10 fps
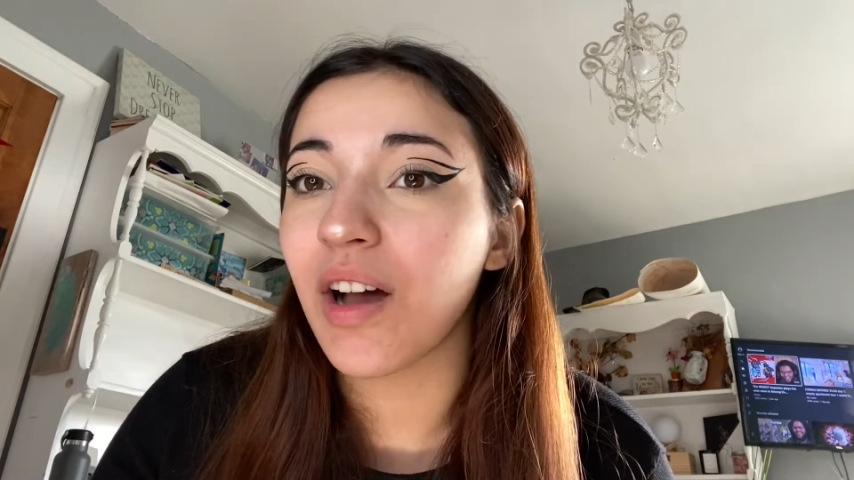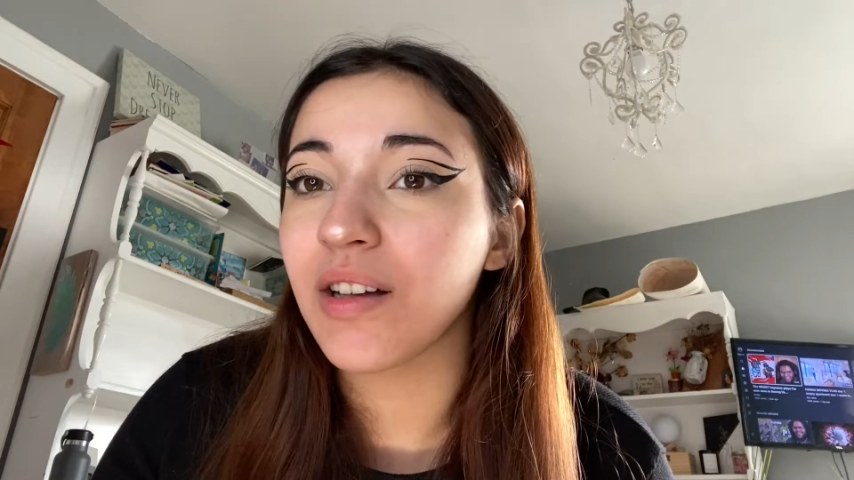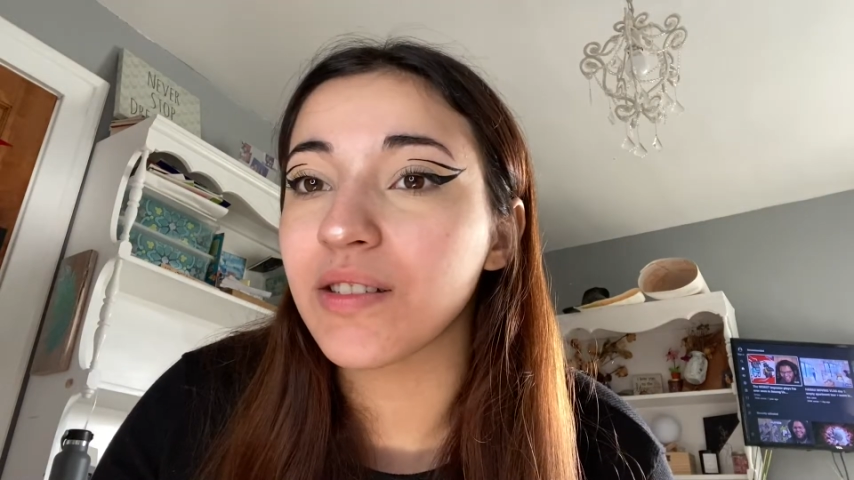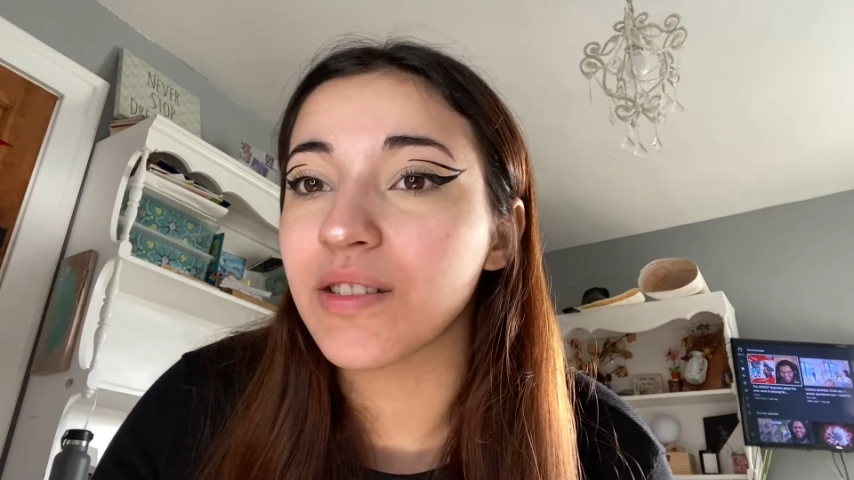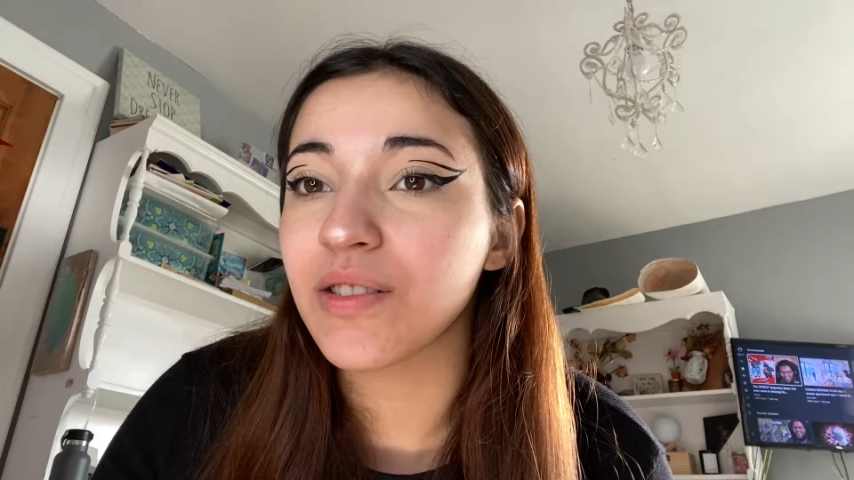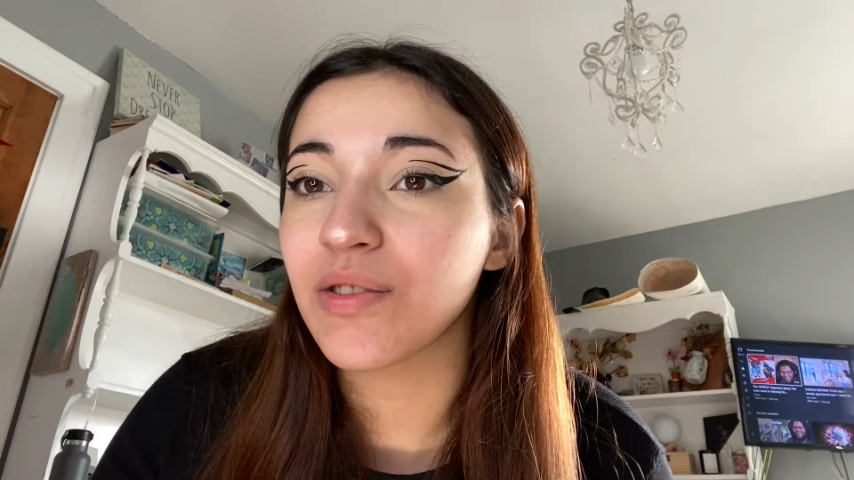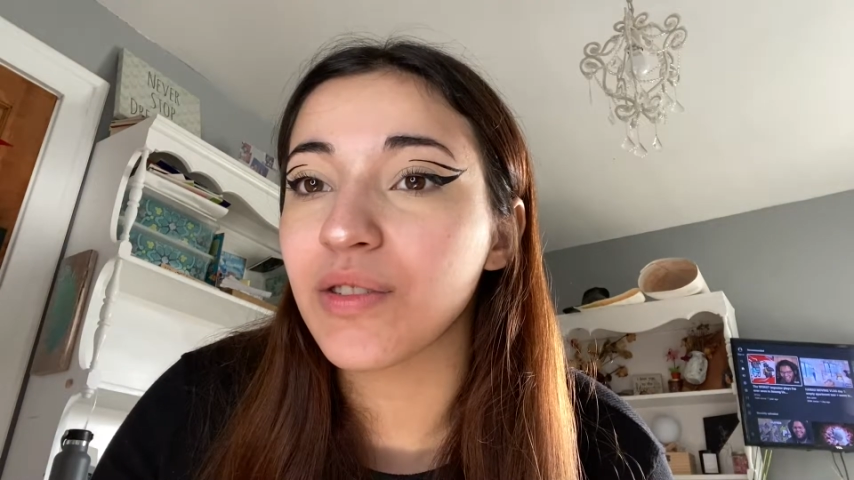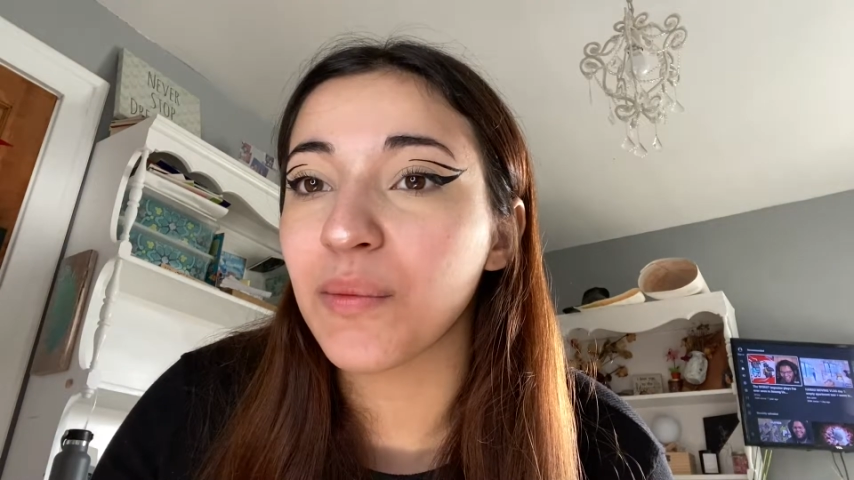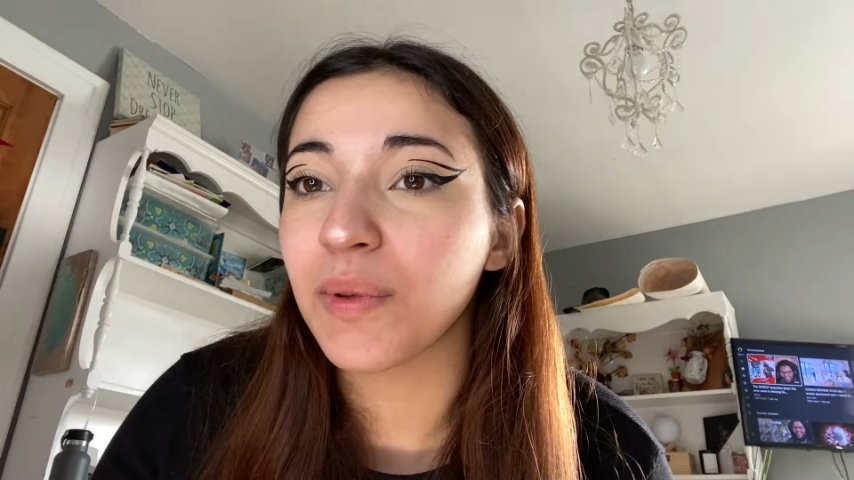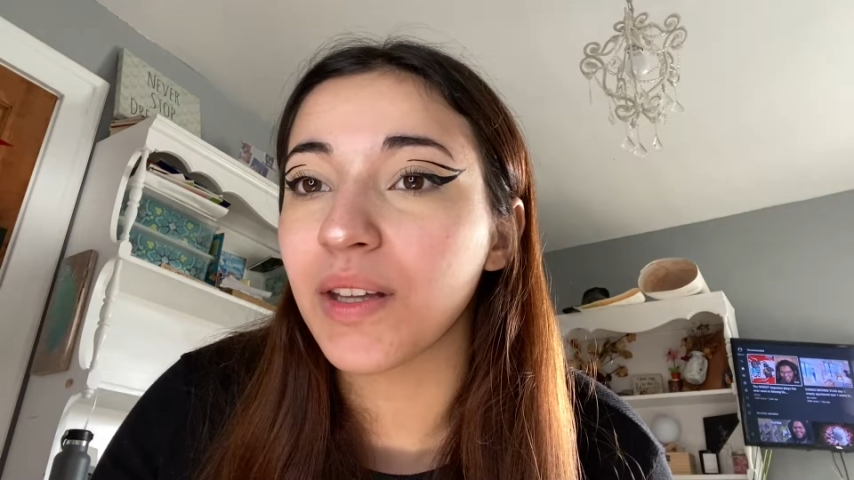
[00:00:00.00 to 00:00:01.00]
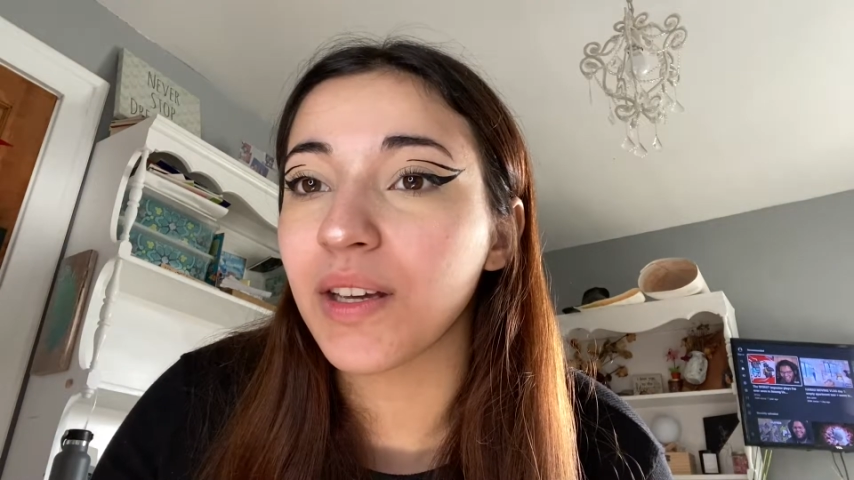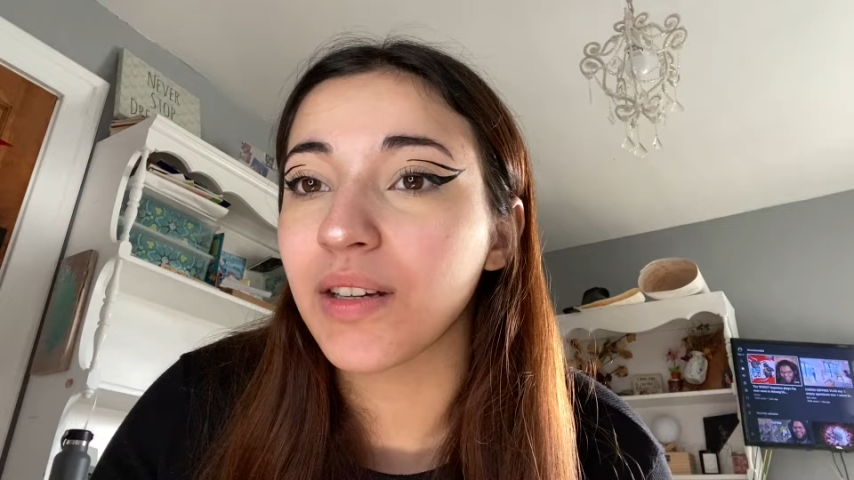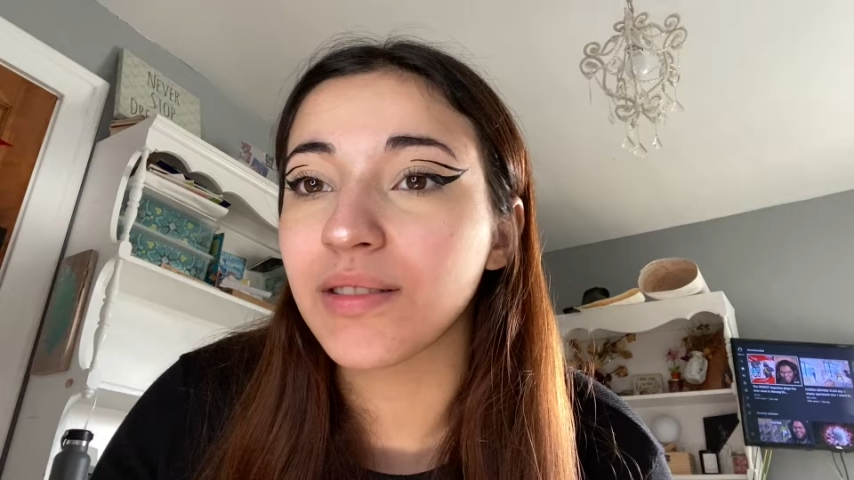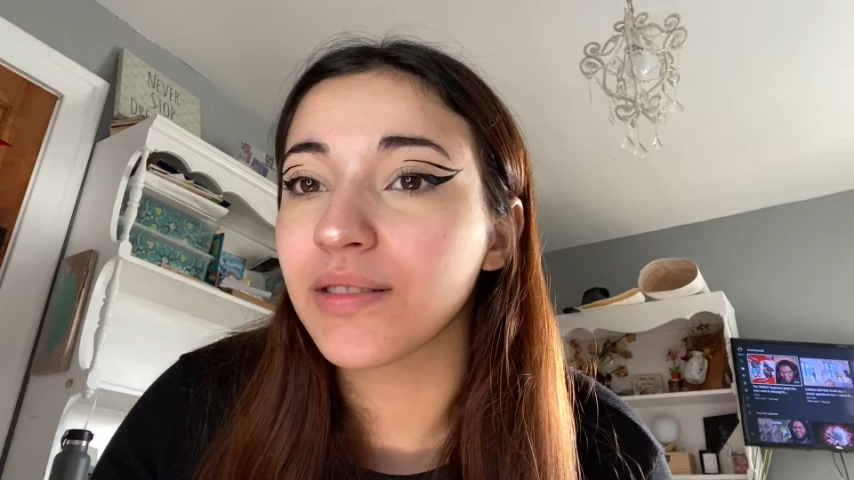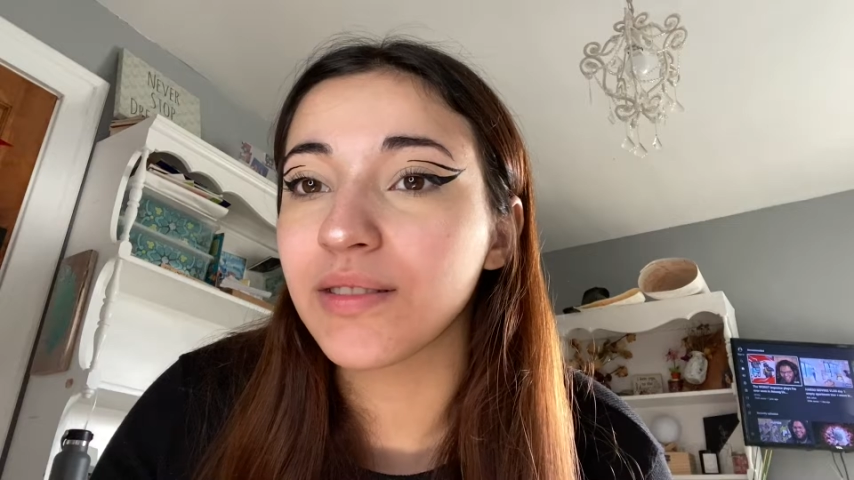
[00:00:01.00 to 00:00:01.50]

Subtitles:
cousins or something.